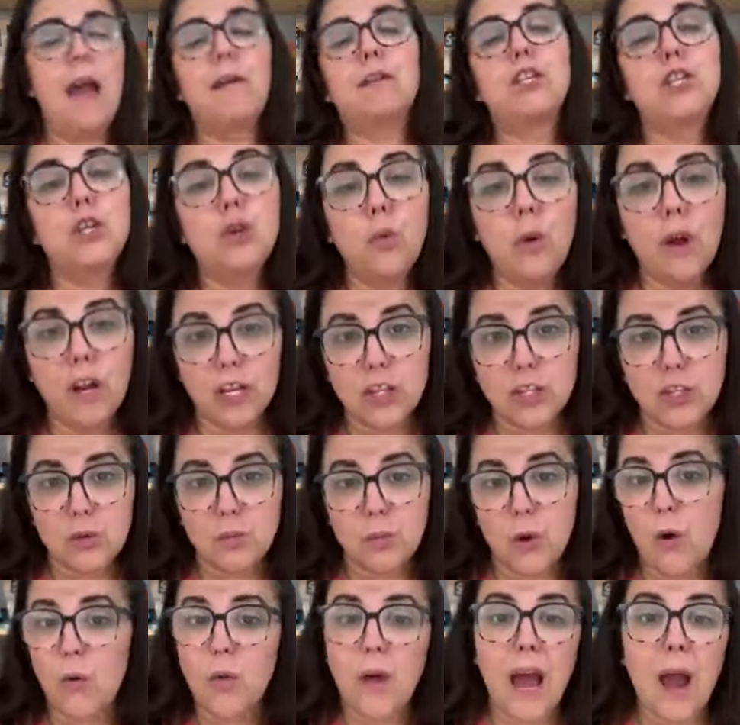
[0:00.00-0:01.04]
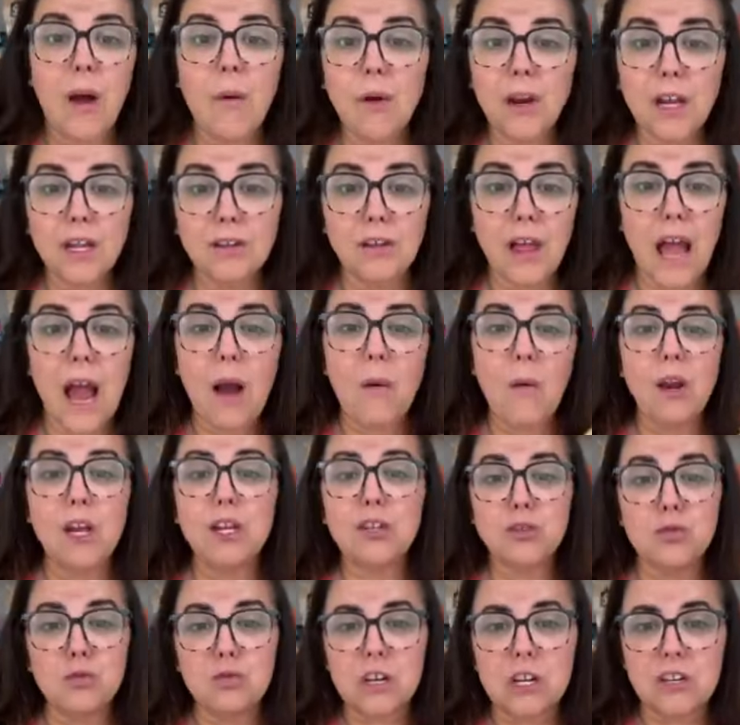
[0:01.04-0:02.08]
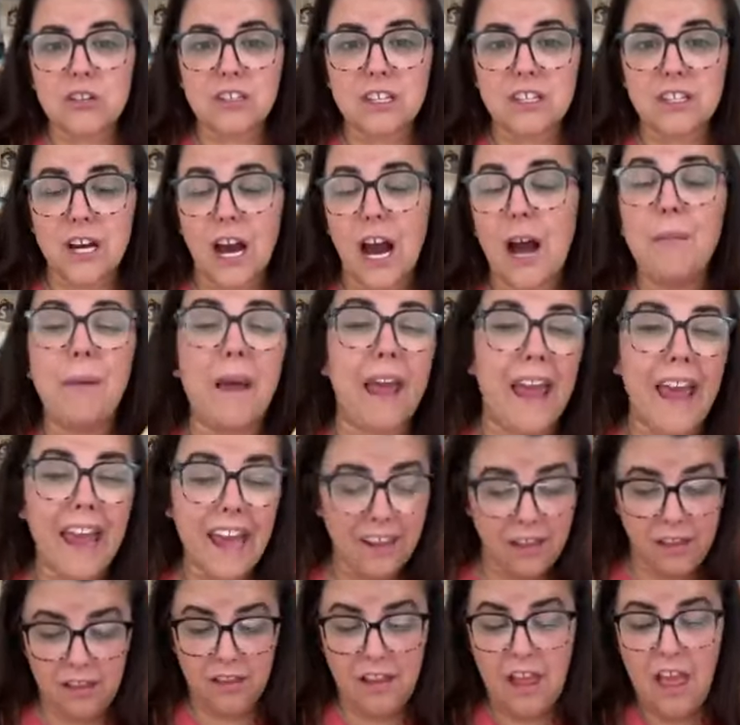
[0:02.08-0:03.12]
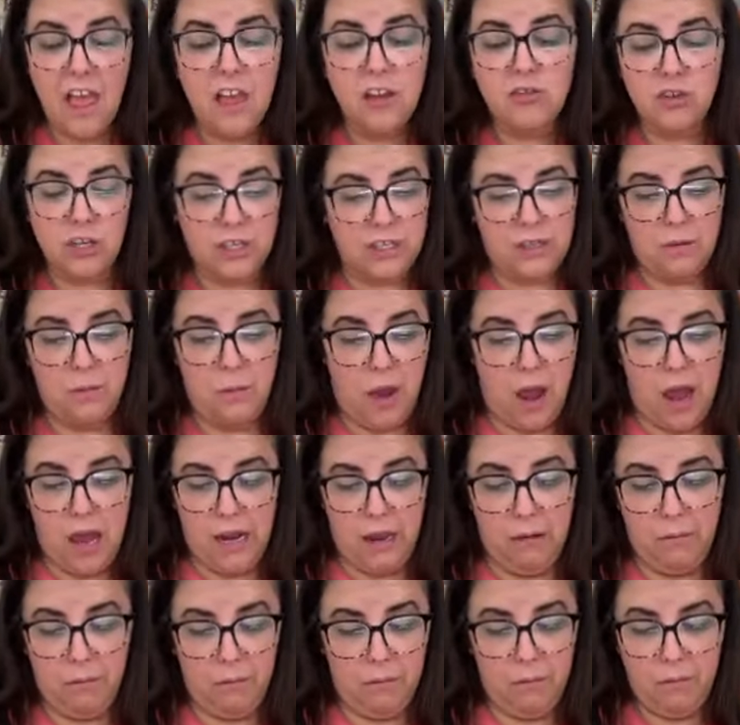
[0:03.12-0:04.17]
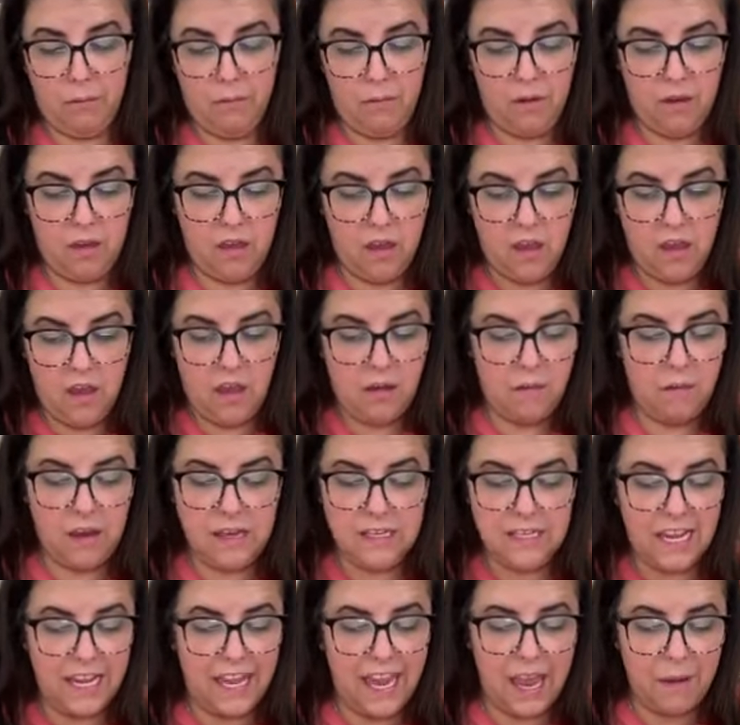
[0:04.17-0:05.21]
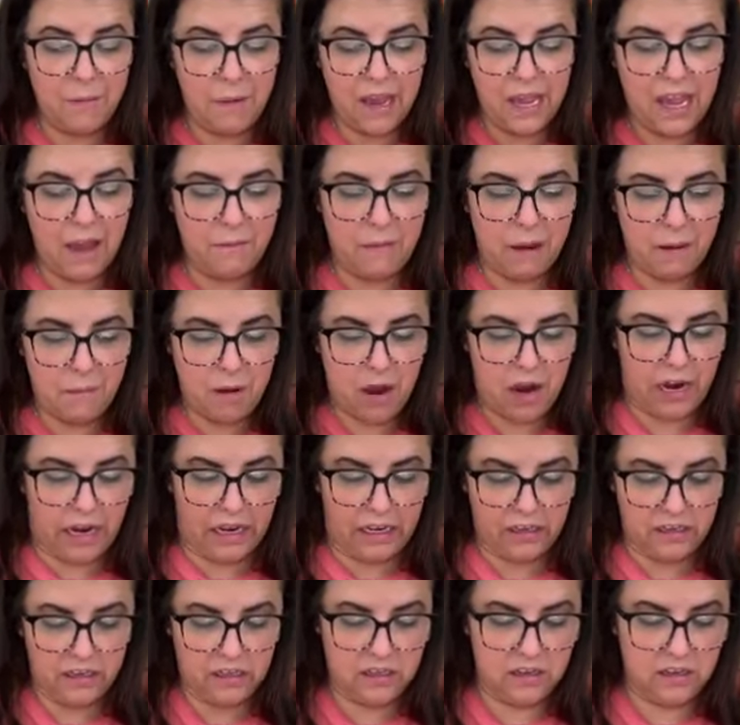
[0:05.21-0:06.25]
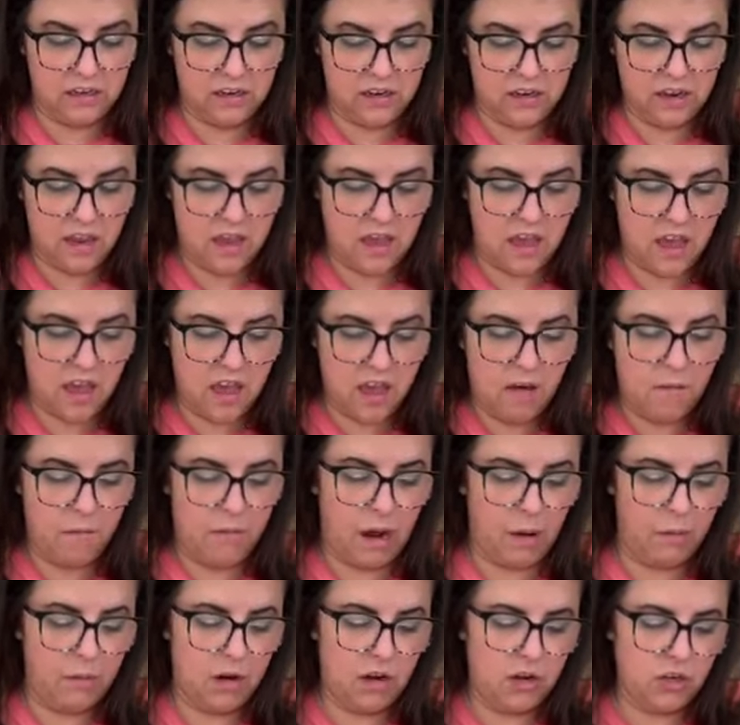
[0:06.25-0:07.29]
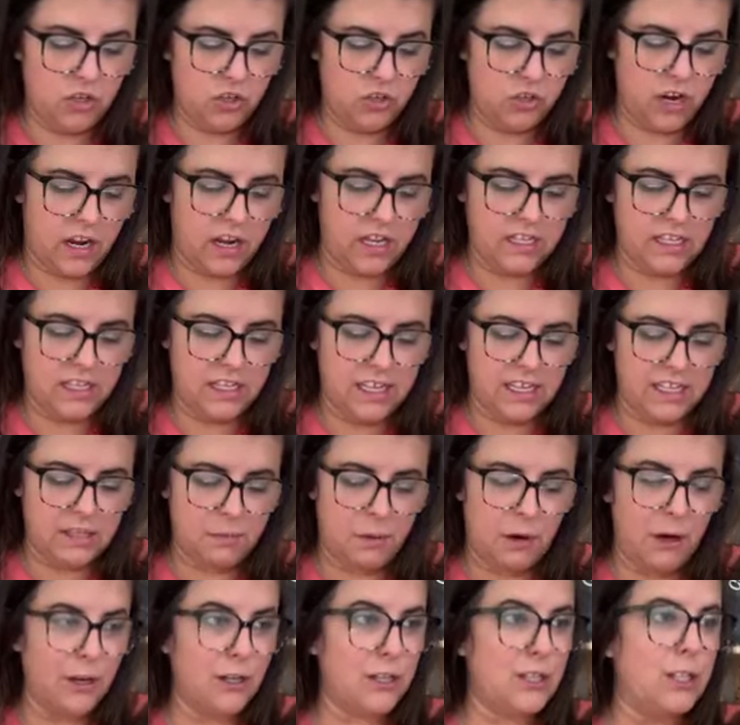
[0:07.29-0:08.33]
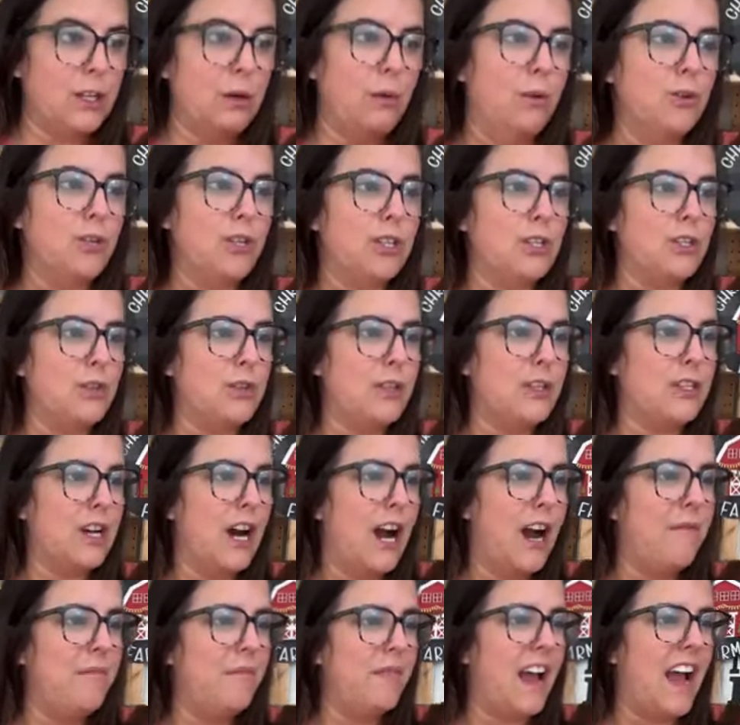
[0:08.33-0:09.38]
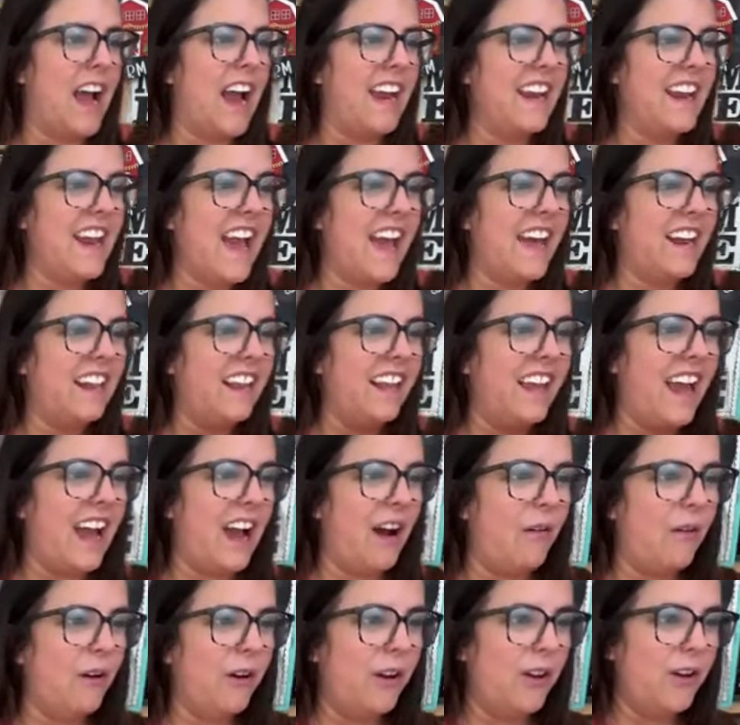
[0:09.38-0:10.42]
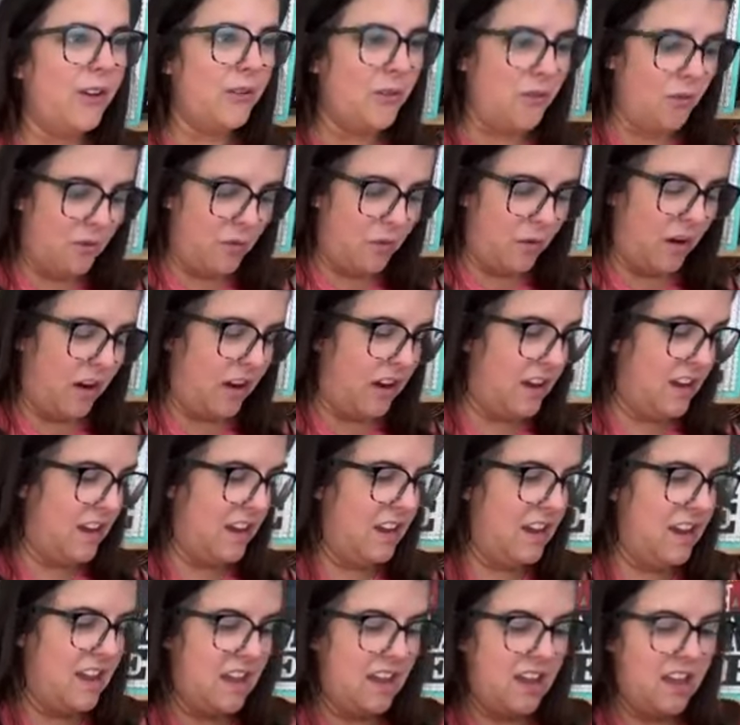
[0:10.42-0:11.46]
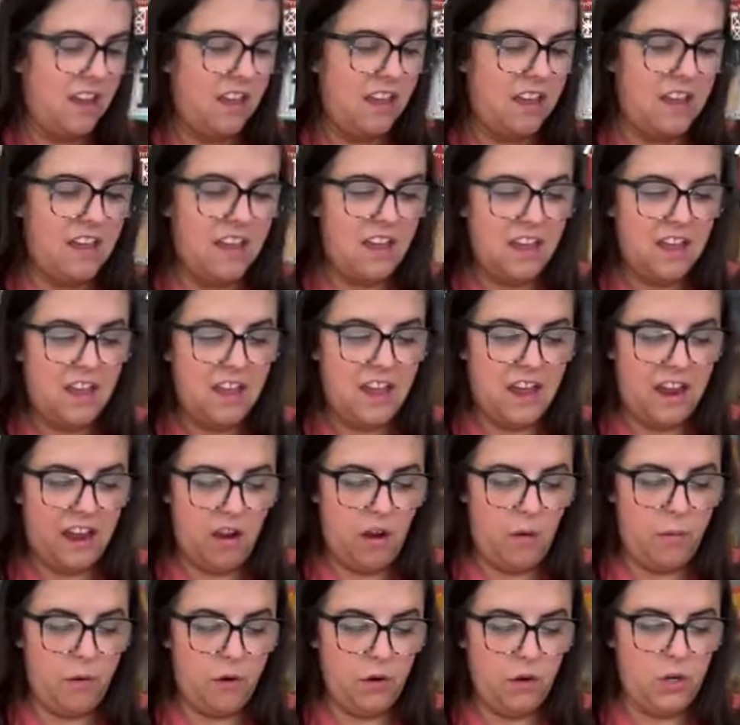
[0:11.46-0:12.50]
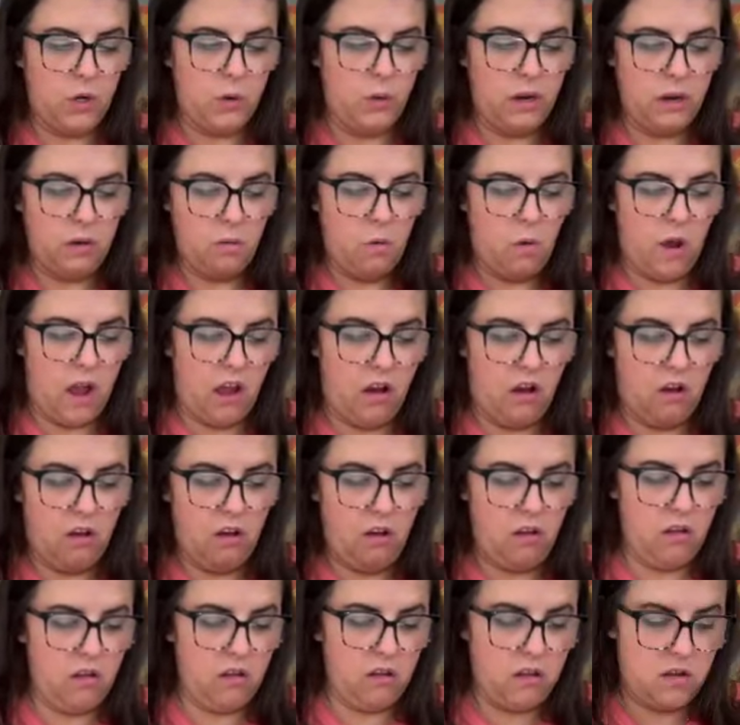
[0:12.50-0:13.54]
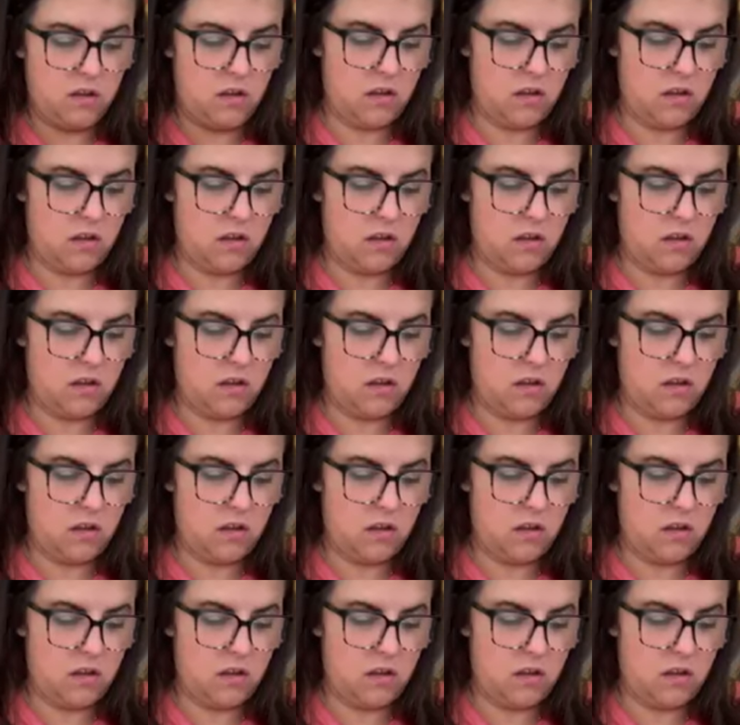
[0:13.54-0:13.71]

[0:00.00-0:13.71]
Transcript: I do want to do both. I want to do just the top and just the bottom because I can't make up my mind. But I'm going to distress this part too. We'll just do the top. Hi, Natalie. How are you? I hope you're doing well.